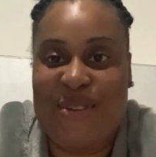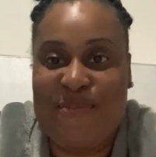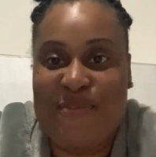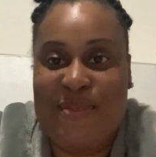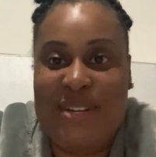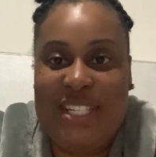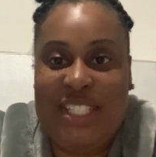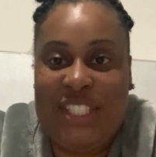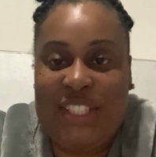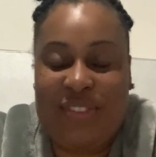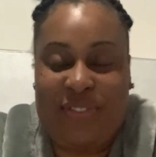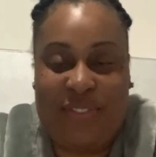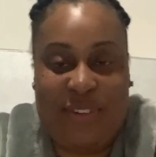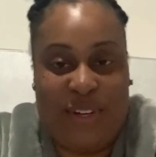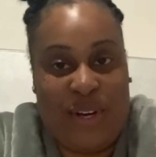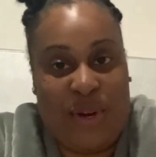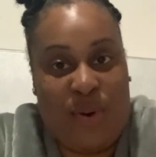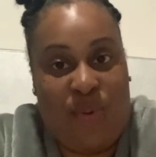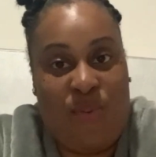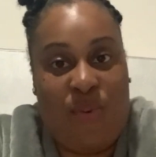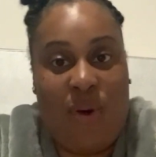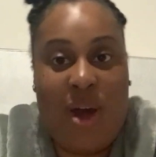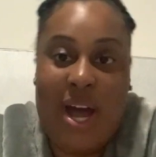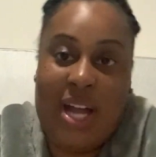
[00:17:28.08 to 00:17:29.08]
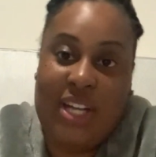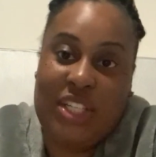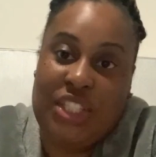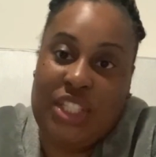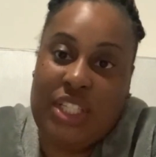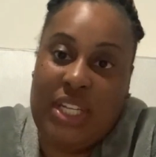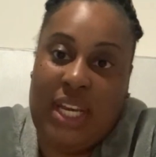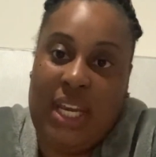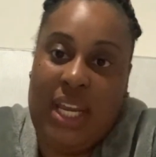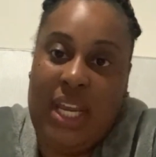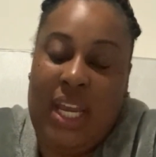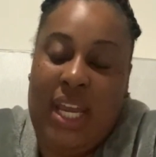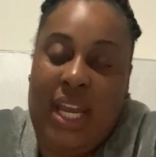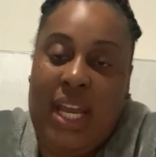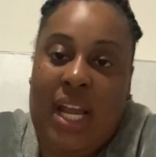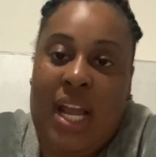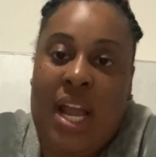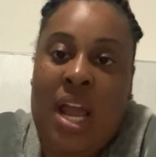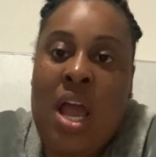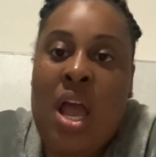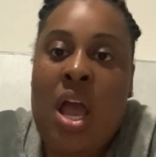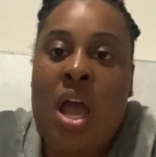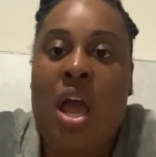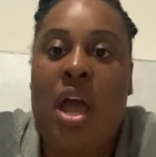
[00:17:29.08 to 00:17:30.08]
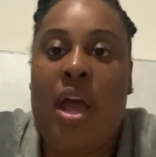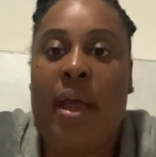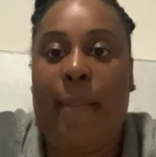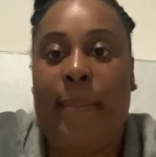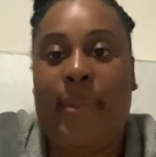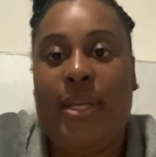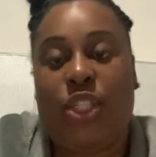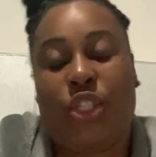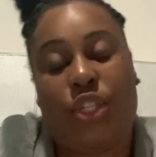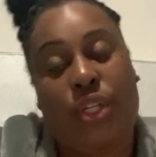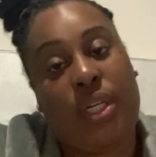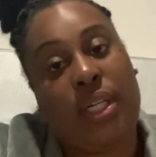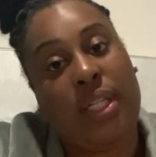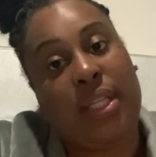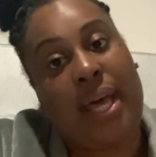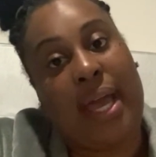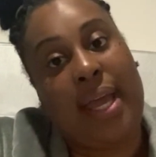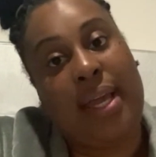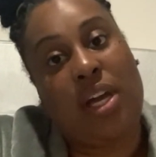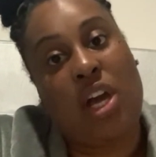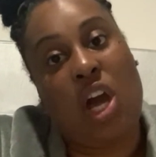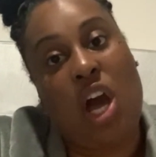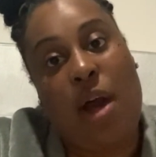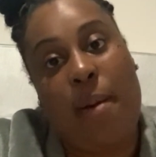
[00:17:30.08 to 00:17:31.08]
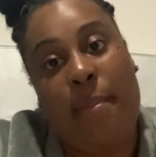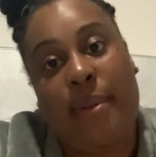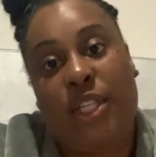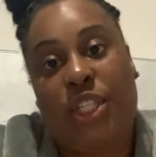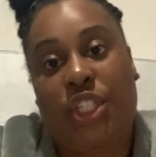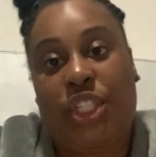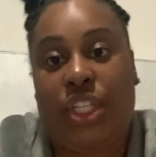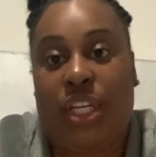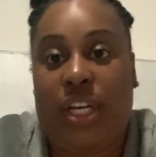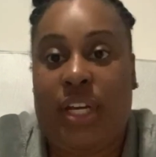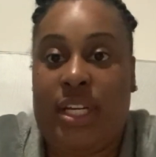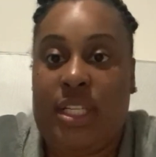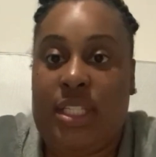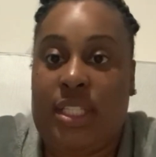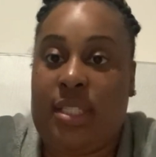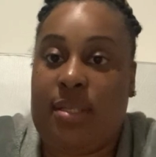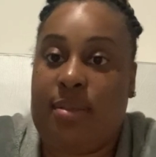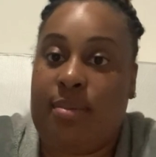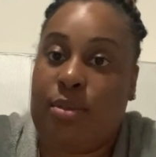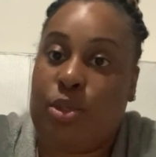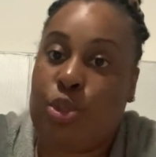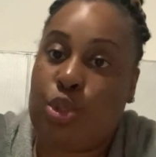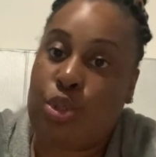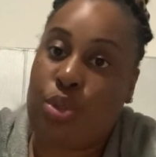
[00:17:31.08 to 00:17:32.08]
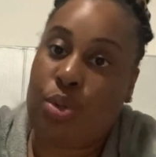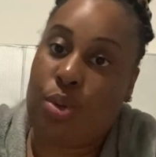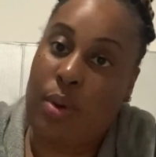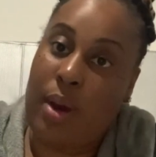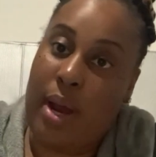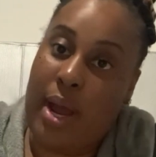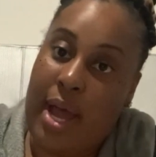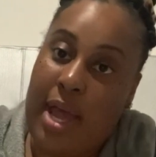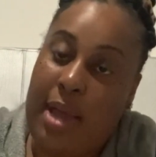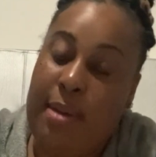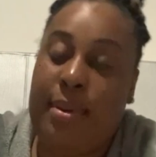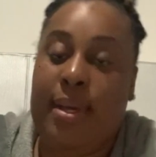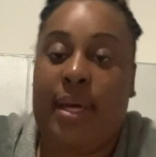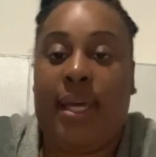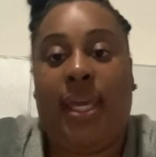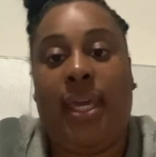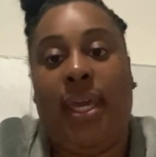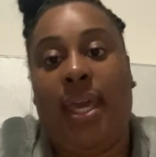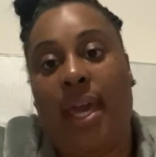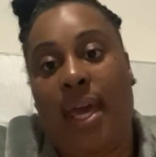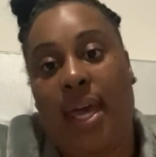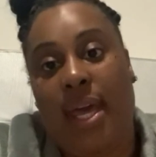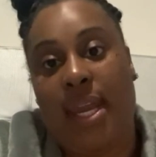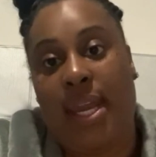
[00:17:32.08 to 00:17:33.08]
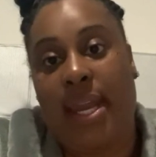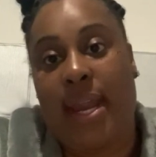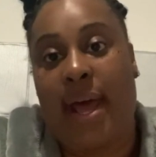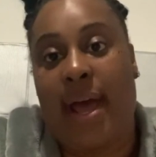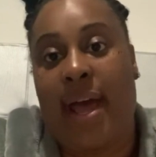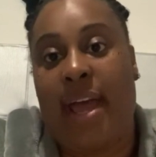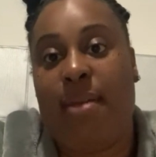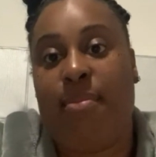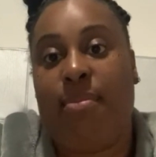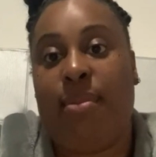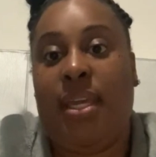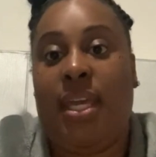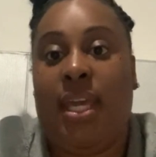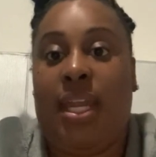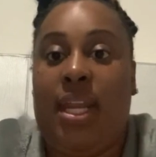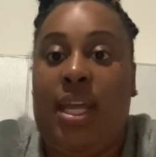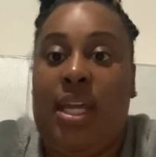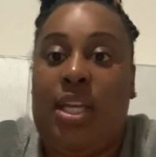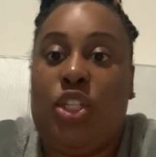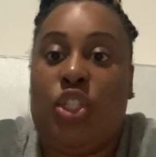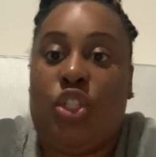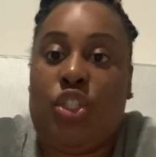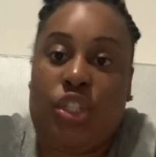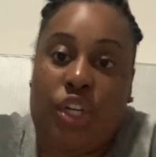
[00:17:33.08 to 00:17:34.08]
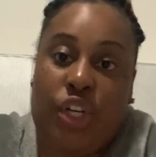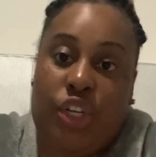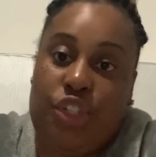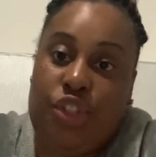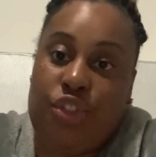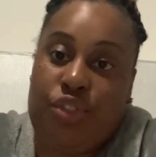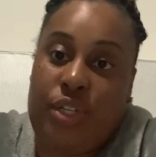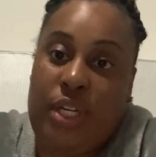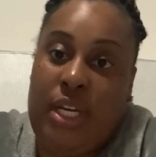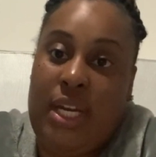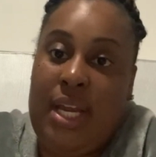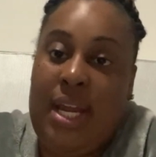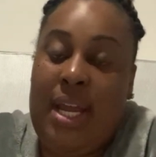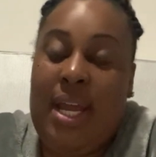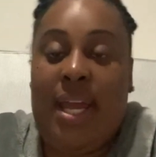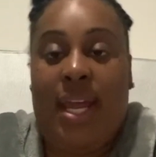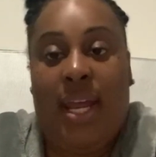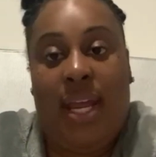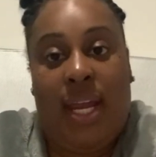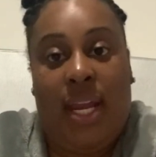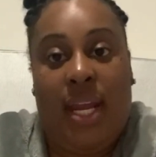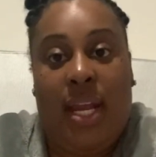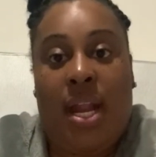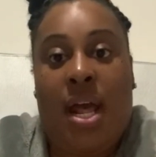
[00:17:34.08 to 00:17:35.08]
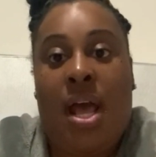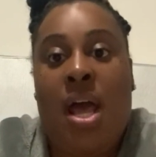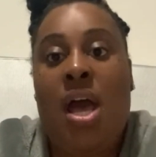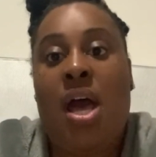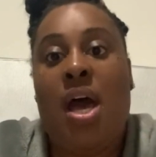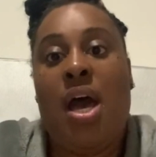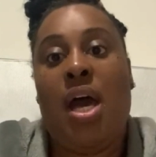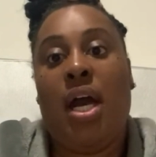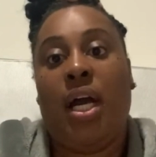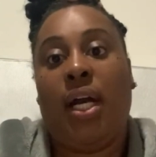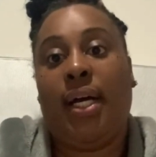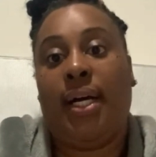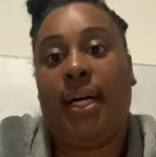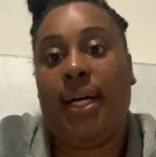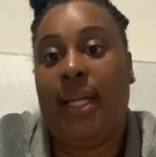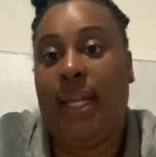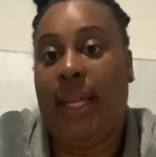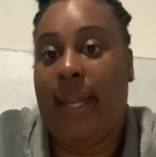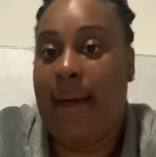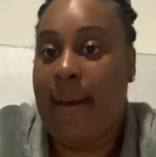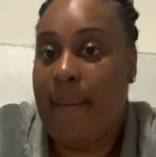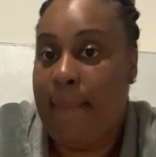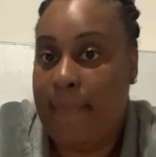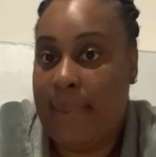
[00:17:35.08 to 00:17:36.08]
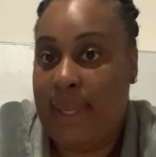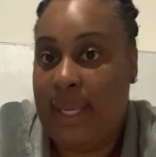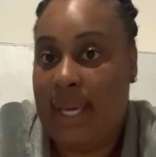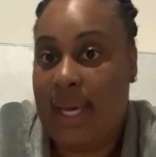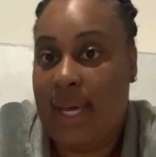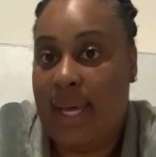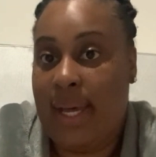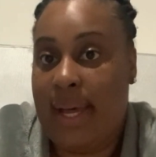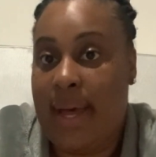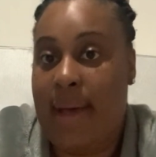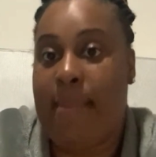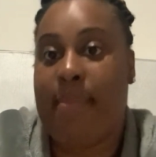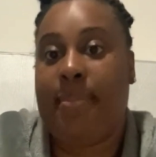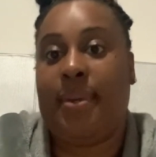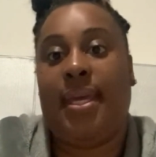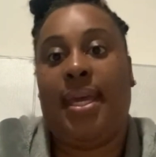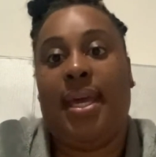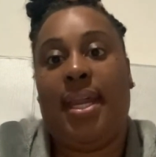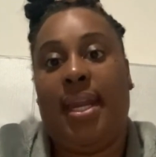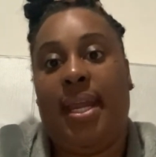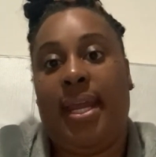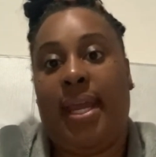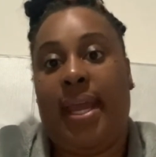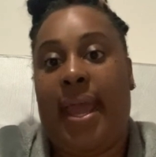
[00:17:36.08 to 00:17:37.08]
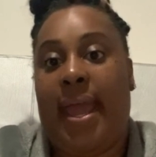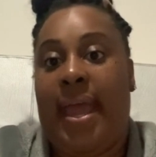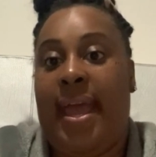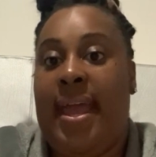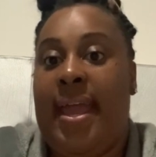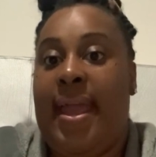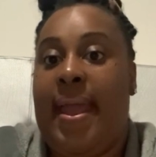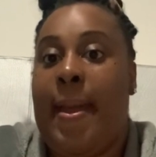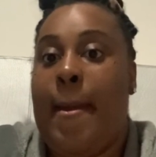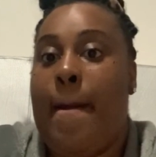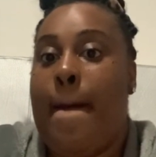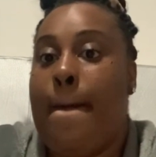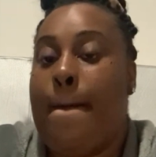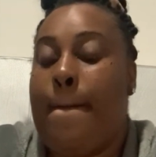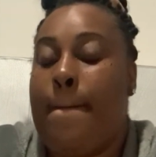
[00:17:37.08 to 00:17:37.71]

much for watching. Be sure to like, comment, share, and subscribe. Again, I'm getting surgery in Colombia. I'm getting a